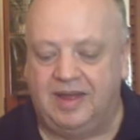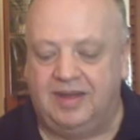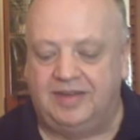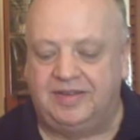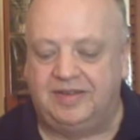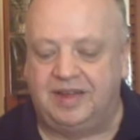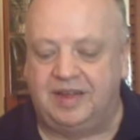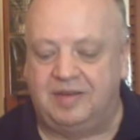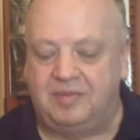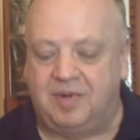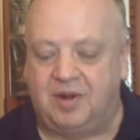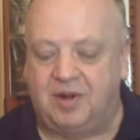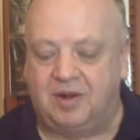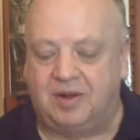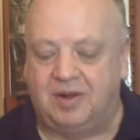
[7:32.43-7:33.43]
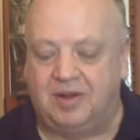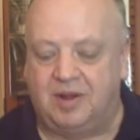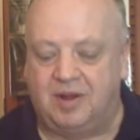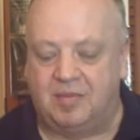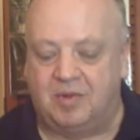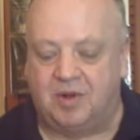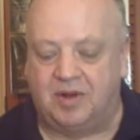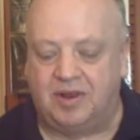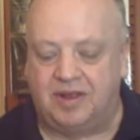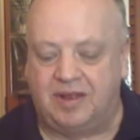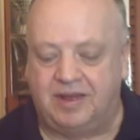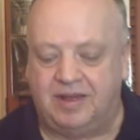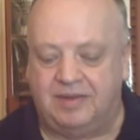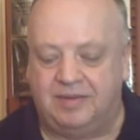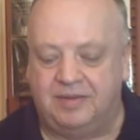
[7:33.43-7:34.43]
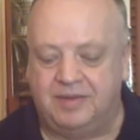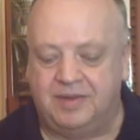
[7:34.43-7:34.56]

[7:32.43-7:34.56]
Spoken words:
Skidmark harmonica.